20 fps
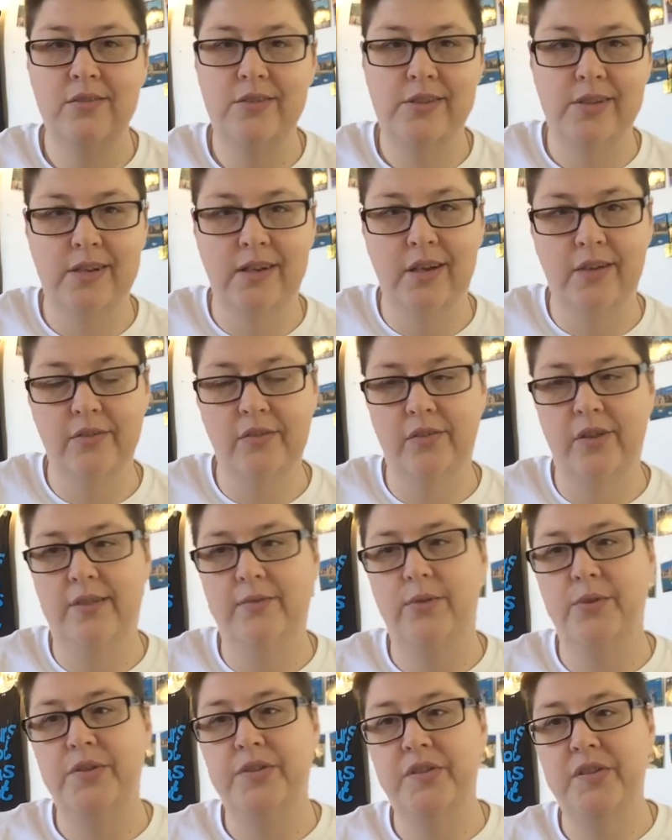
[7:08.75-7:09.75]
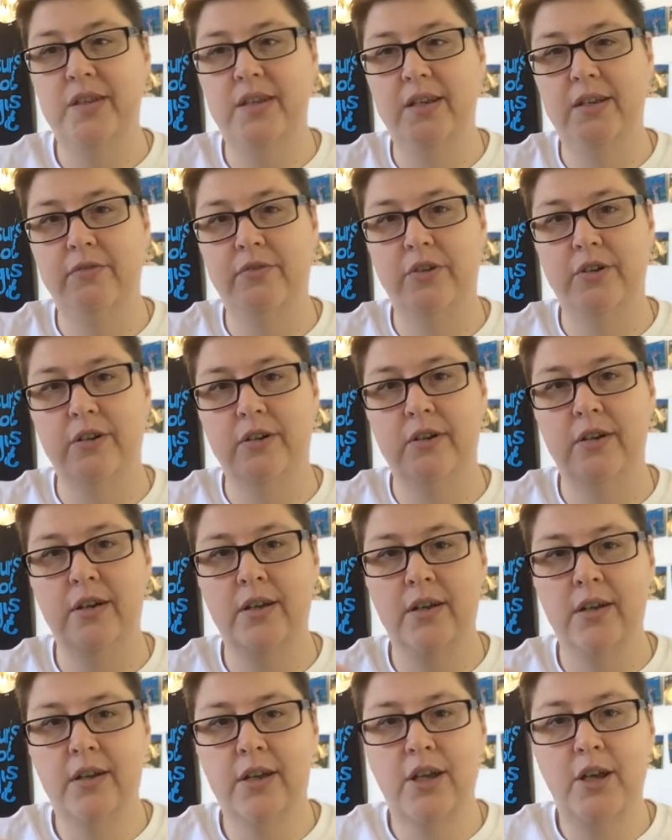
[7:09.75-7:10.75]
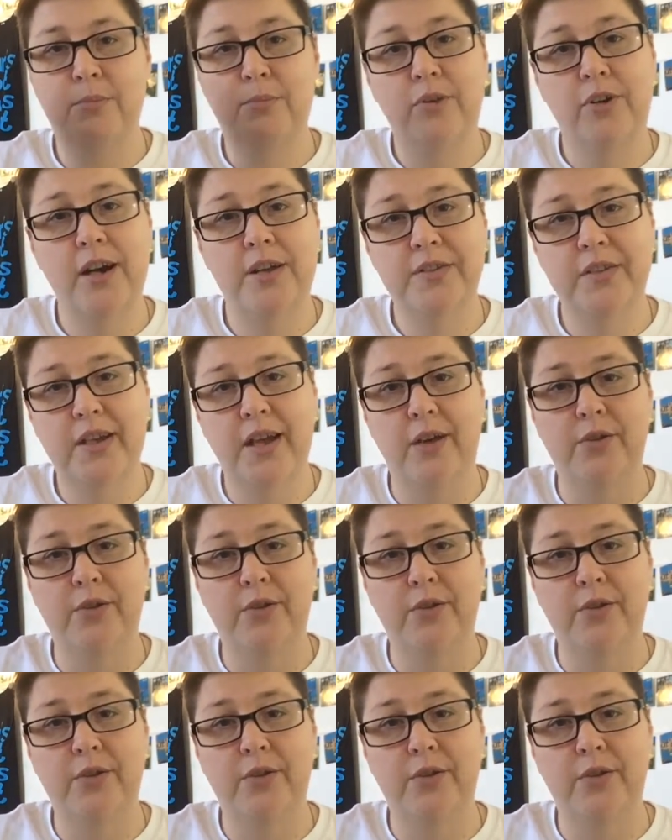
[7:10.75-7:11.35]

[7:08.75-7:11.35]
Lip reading: getting other levels, seeing if you're progressing